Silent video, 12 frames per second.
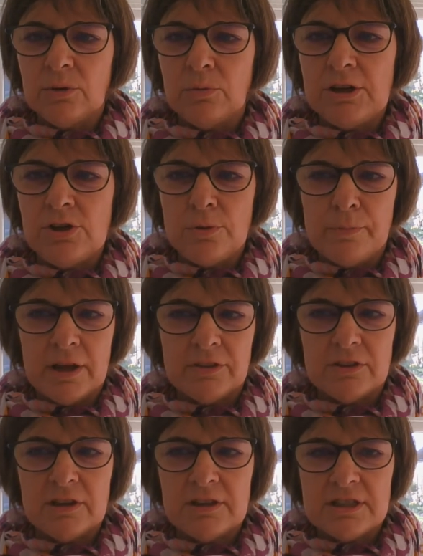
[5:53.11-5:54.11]
Will your
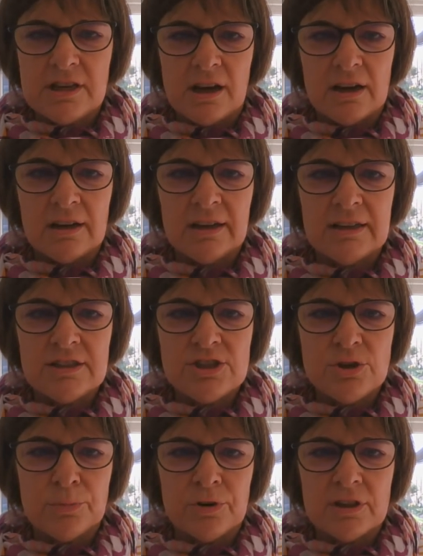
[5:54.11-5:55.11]
mother and I and
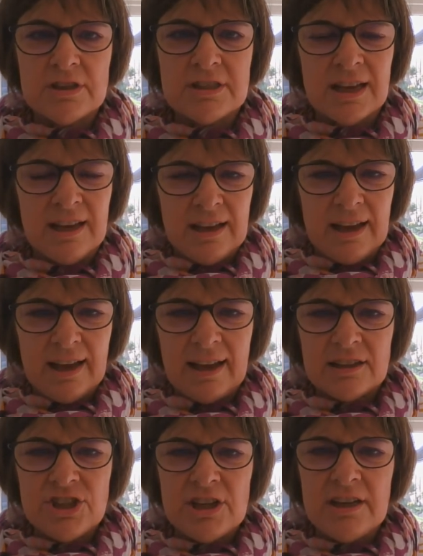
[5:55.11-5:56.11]
your brothers
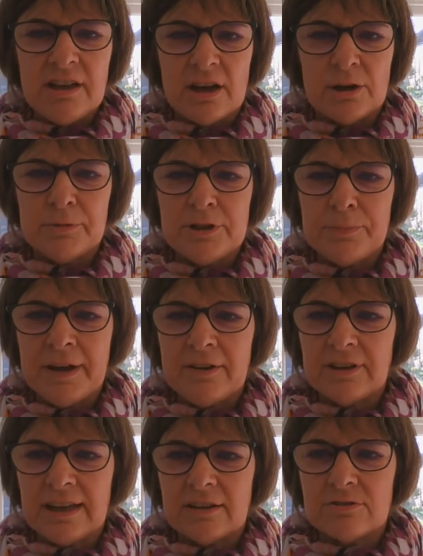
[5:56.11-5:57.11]
actually come and
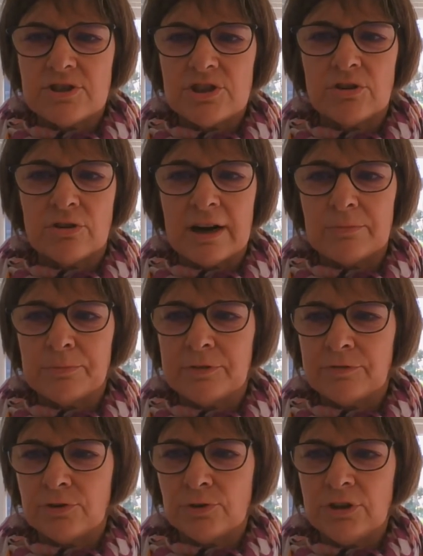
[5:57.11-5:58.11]
bow down to the ground
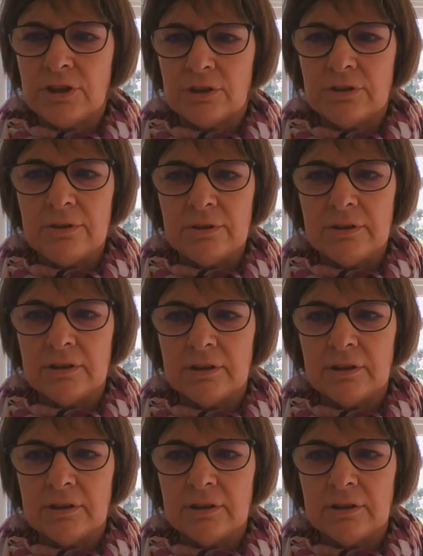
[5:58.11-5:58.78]
before you?"